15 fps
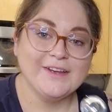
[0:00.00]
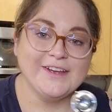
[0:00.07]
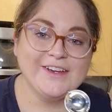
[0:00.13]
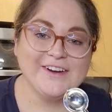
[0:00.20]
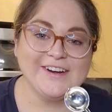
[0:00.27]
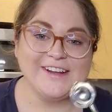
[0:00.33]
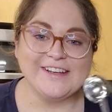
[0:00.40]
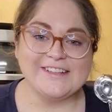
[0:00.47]
Here
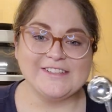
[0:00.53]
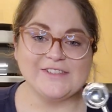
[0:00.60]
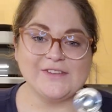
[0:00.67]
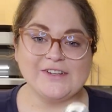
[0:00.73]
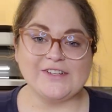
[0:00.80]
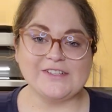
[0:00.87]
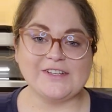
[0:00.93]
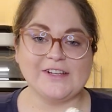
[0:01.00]
it is. So
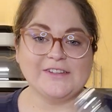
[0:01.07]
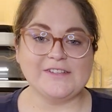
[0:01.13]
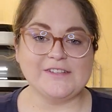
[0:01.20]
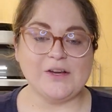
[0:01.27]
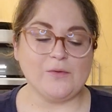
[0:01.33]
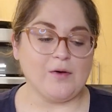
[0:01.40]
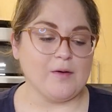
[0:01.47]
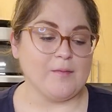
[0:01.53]
I just got this
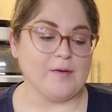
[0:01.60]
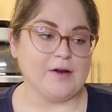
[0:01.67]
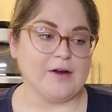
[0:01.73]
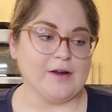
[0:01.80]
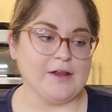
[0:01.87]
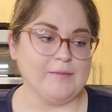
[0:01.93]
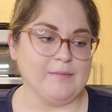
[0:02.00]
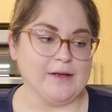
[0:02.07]
at
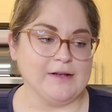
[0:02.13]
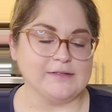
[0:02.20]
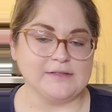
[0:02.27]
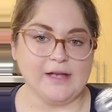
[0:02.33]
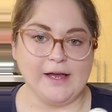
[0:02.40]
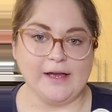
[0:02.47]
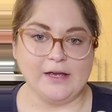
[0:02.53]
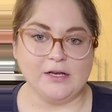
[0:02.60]
Walmart. It makes
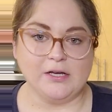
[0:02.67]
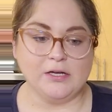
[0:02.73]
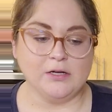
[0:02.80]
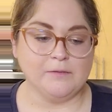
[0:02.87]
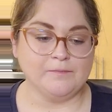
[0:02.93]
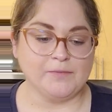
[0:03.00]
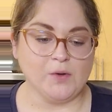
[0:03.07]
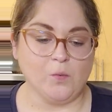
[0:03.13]
like
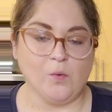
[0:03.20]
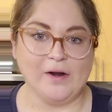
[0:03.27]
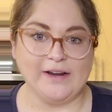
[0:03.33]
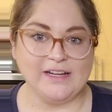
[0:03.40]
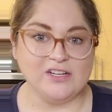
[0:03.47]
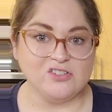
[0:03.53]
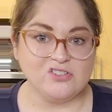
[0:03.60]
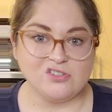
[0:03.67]

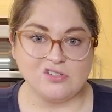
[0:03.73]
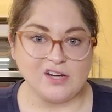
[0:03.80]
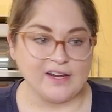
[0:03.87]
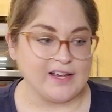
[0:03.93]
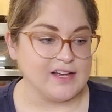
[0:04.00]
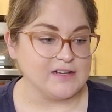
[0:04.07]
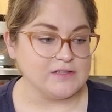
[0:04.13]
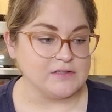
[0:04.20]
1-inch, I
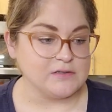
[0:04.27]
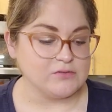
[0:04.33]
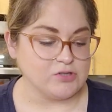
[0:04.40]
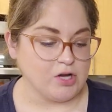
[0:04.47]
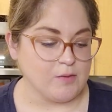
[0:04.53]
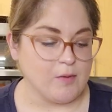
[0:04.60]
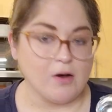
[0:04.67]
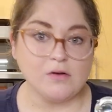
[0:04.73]
guess,
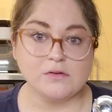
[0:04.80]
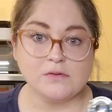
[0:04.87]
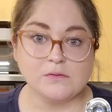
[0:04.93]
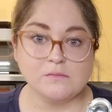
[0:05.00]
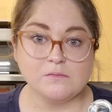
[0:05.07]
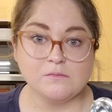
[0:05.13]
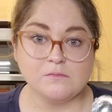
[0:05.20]
dough balls.